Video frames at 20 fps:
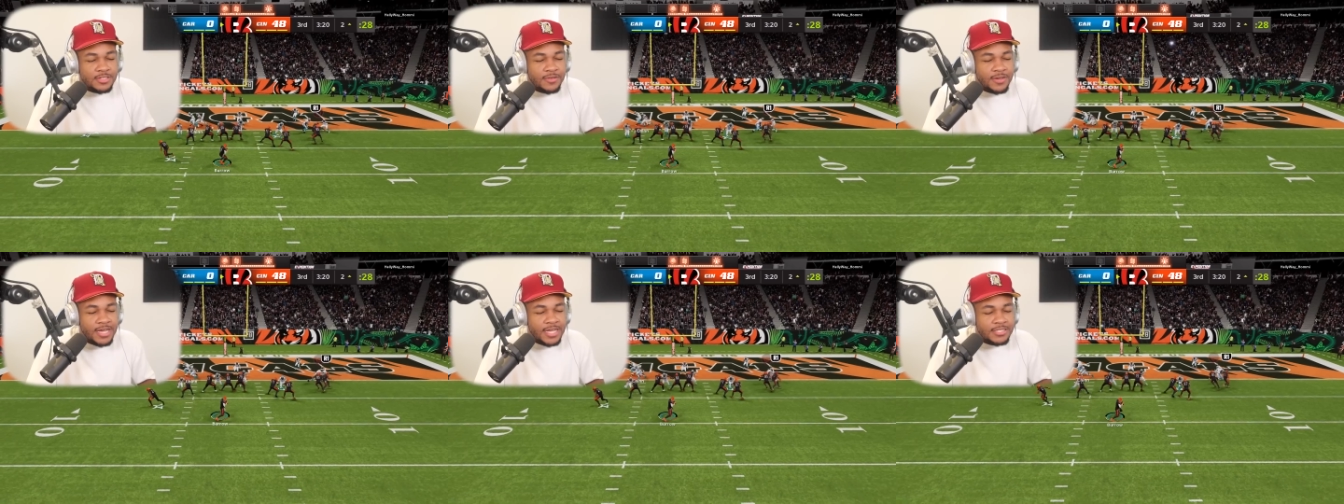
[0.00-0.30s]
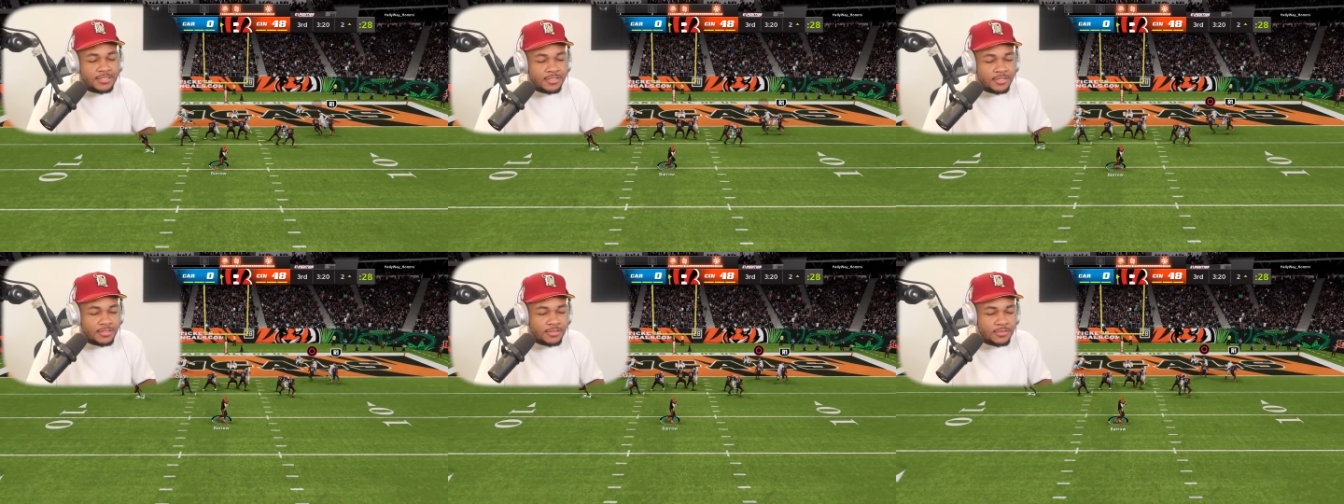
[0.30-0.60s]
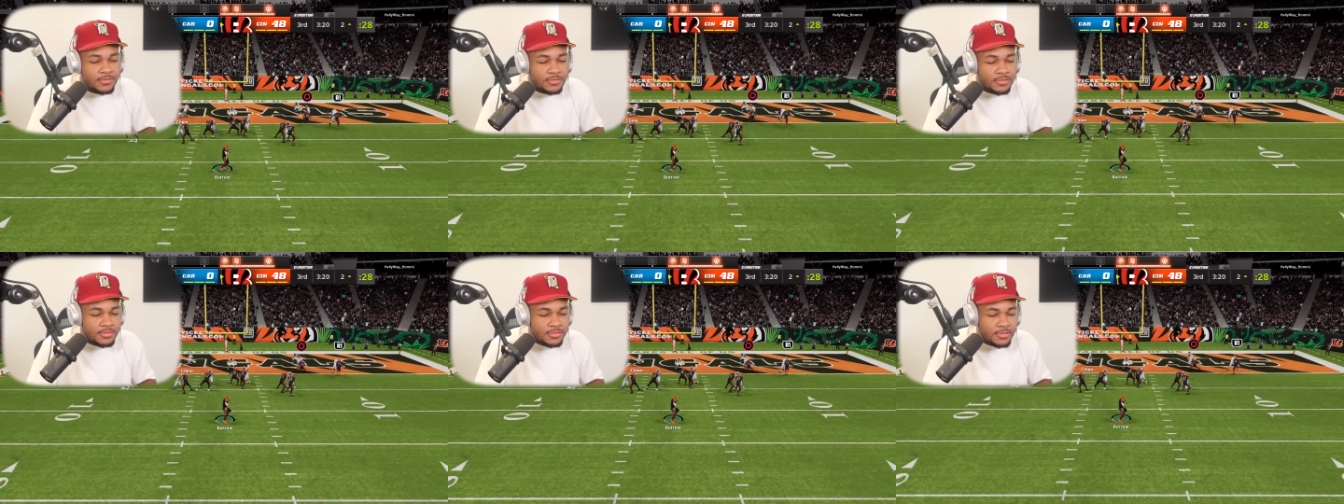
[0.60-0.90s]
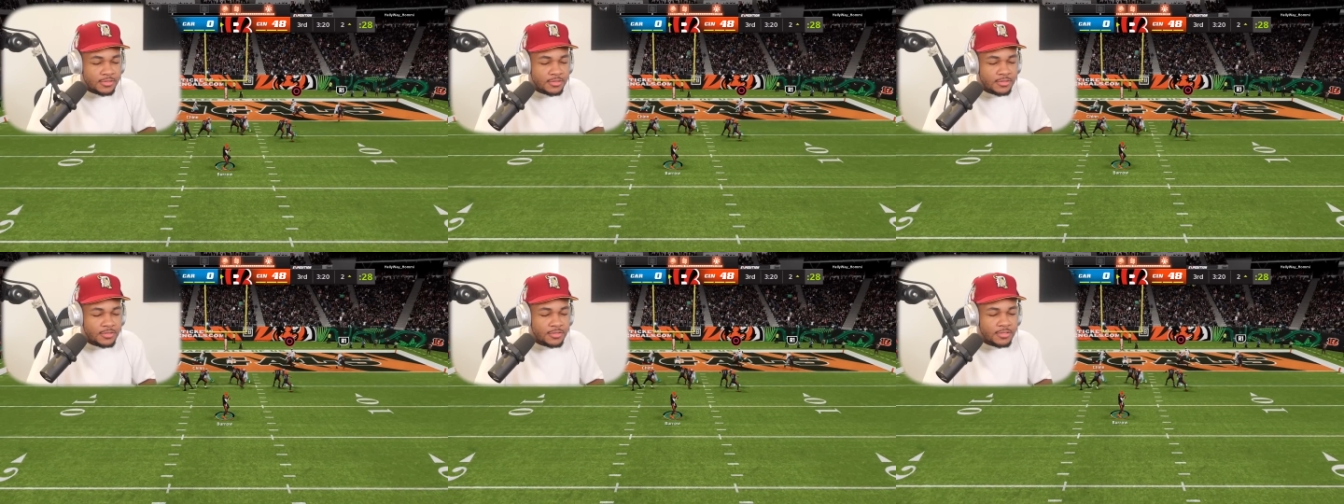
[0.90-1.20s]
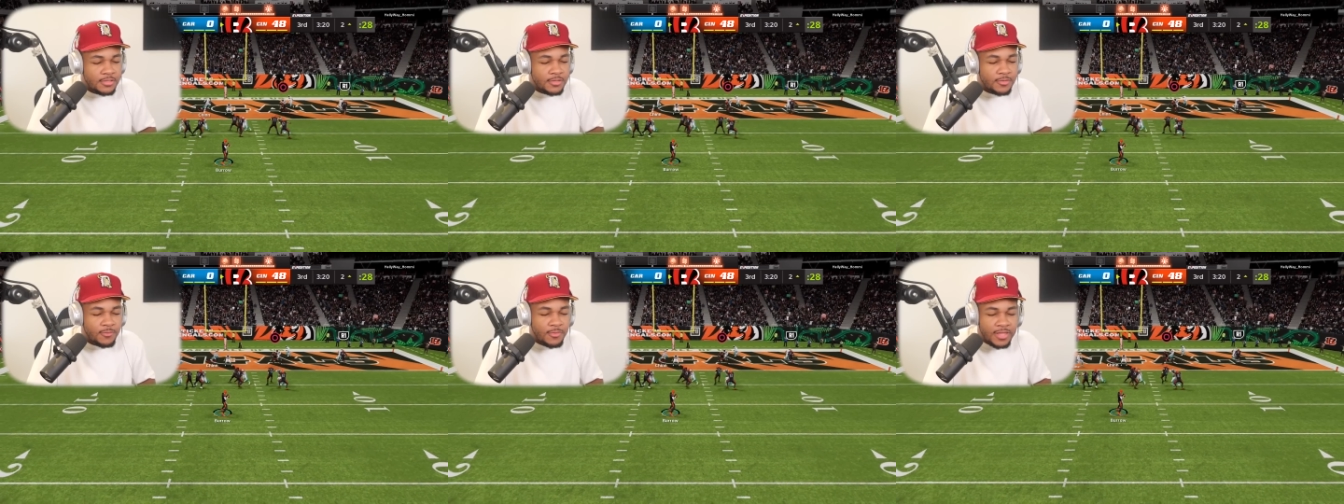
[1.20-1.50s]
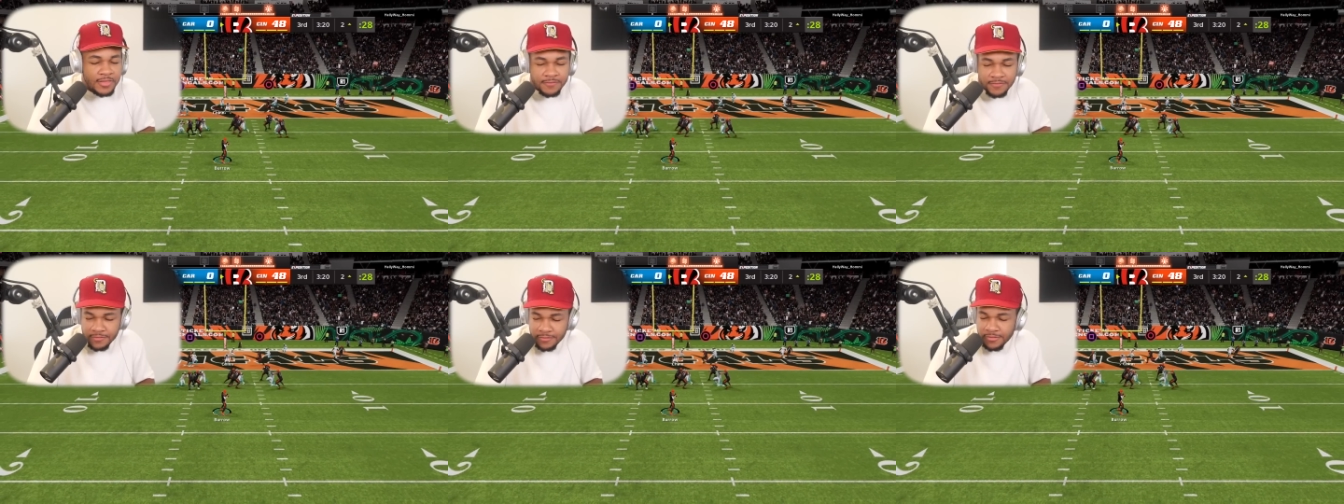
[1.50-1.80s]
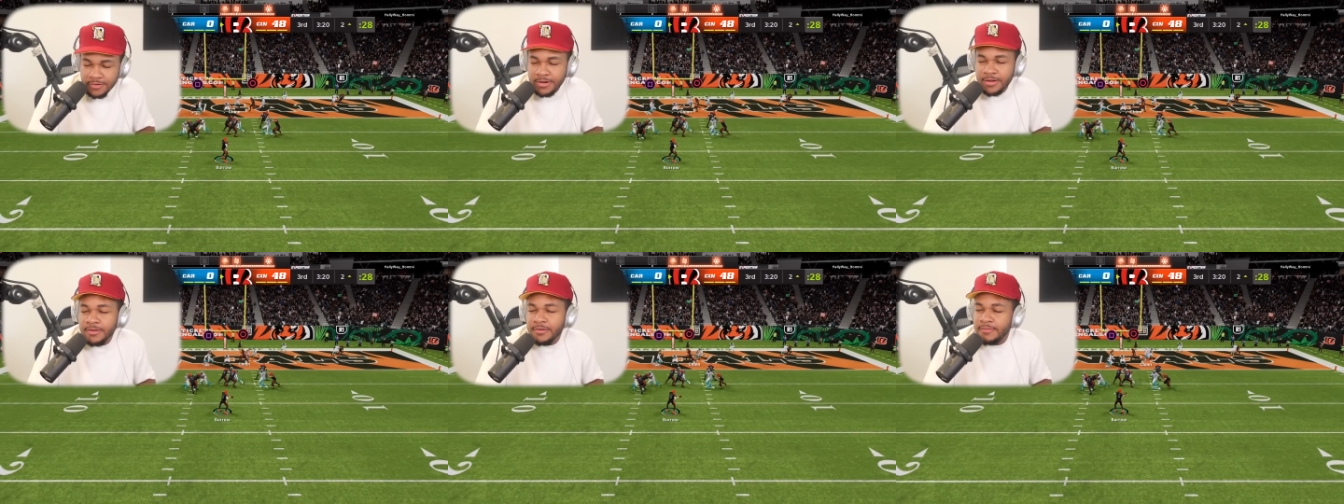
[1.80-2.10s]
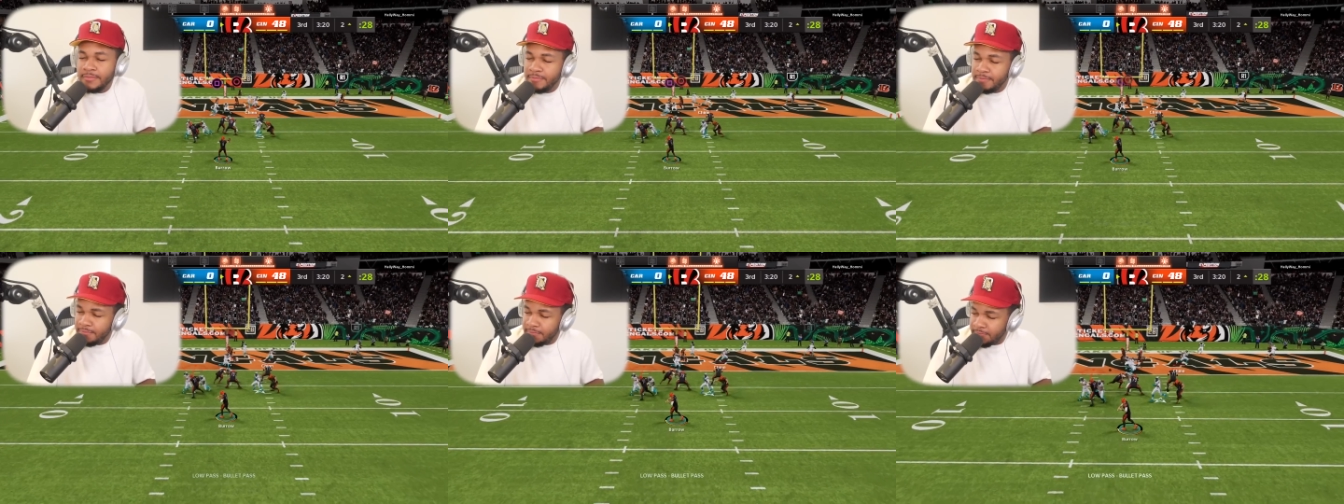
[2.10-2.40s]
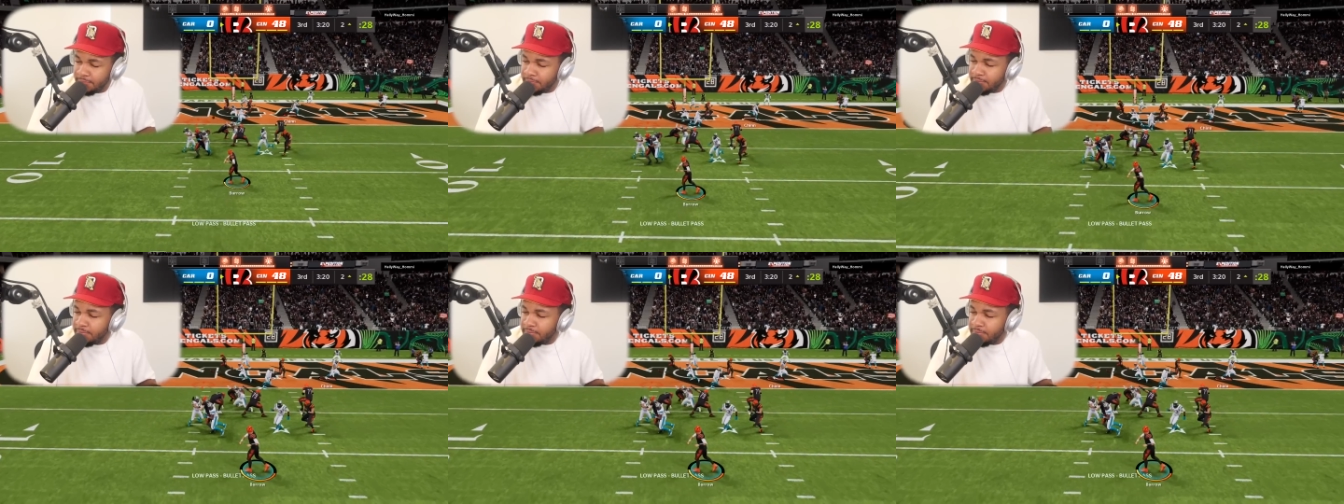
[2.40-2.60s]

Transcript: go eyes closed. Wait for it.